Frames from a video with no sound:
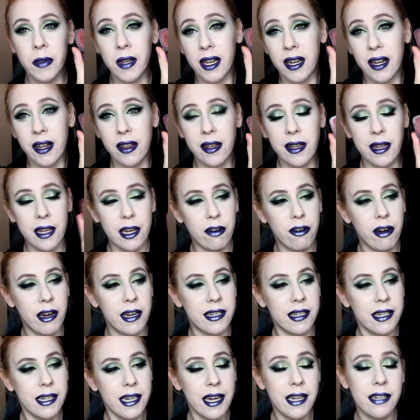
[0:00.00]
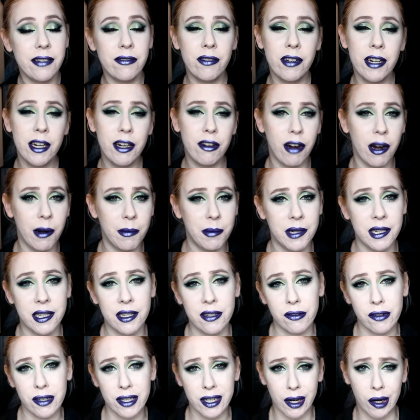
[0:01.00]
And I think they're great. So yeah, it's really grubby,
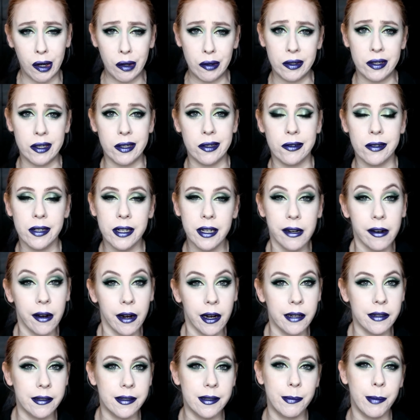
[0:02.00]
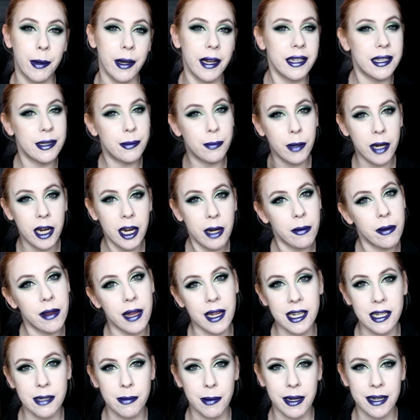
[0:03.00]
and it's really old, and it's really gross, but I spray it with
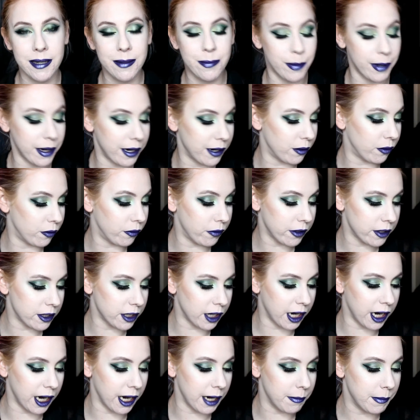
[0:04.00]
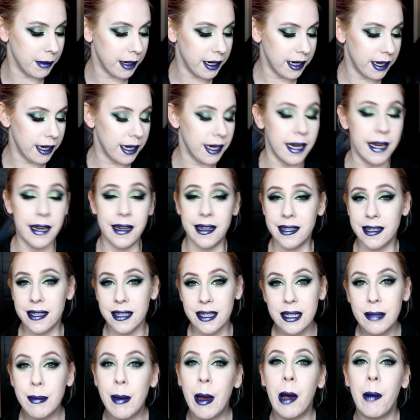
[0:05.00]
anti-vac spray all the time. It
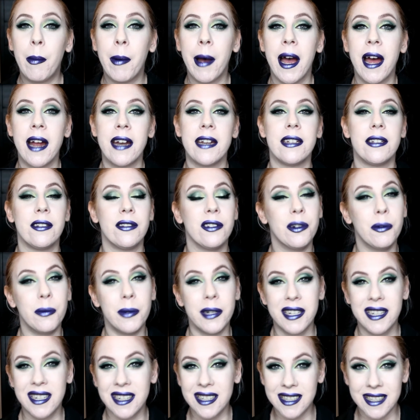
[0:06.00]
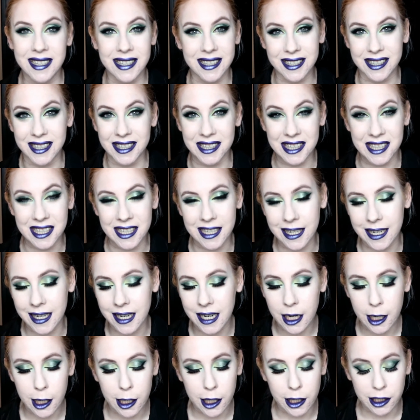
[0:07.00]
doesn't smell bad, it's not a weird
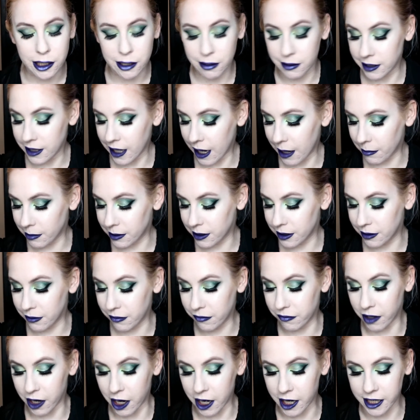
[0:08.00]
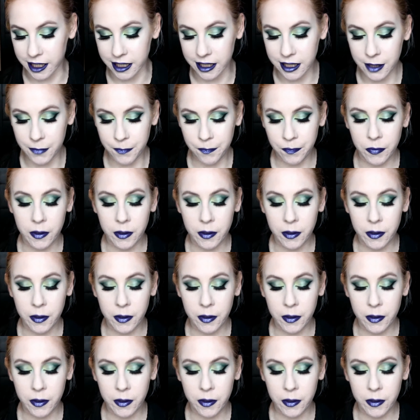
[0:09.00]
consistency, so it's absolutely fine.